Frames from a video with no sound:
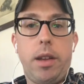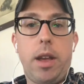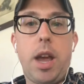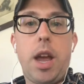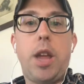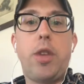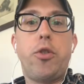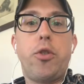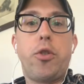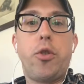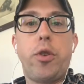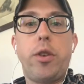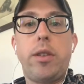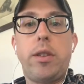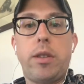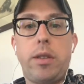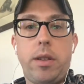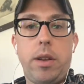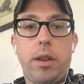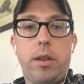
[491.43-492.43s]
and you're going to
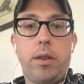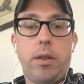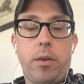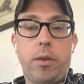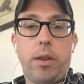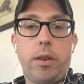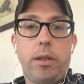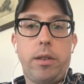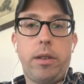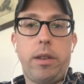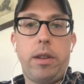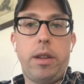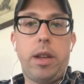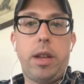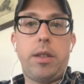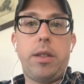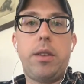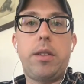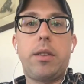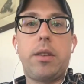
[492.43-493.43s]
stick to it.
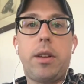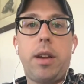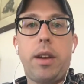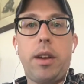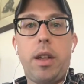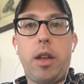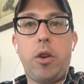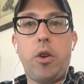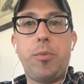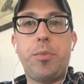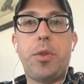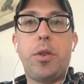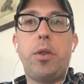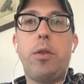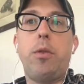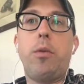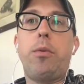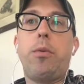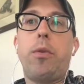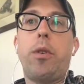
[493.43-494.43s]
This kind of helps
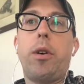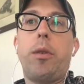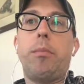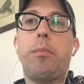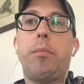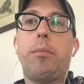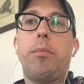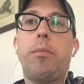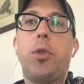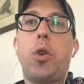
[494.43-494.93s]
you from